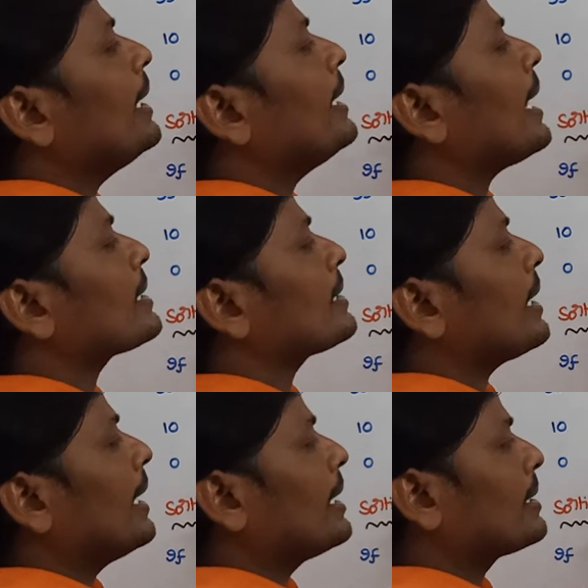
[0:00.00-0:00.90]
index
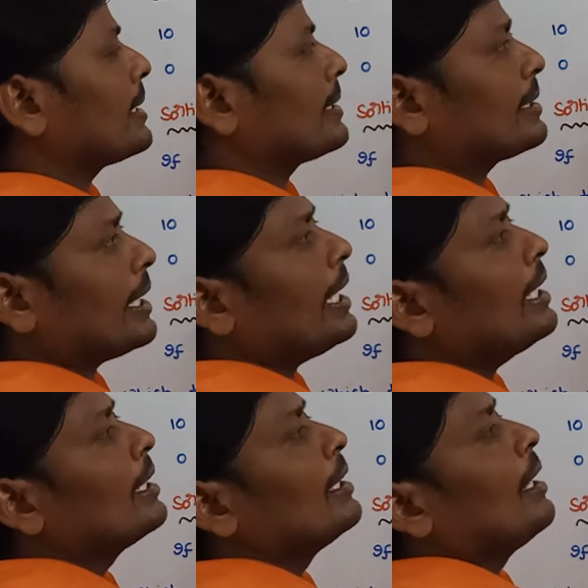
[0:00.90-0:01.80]
is
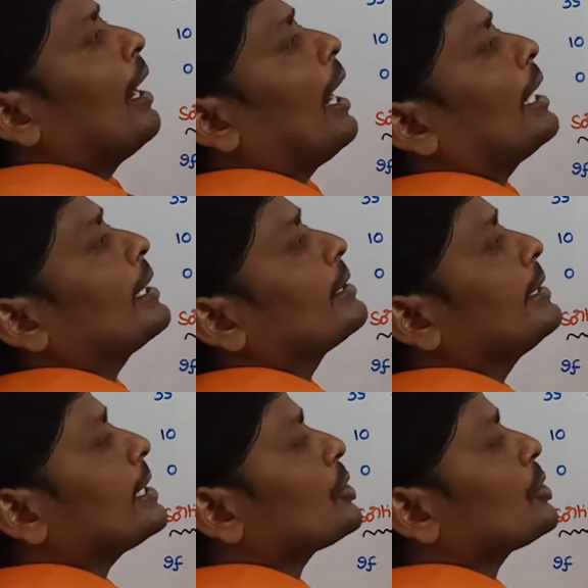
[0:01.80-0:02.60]
3 and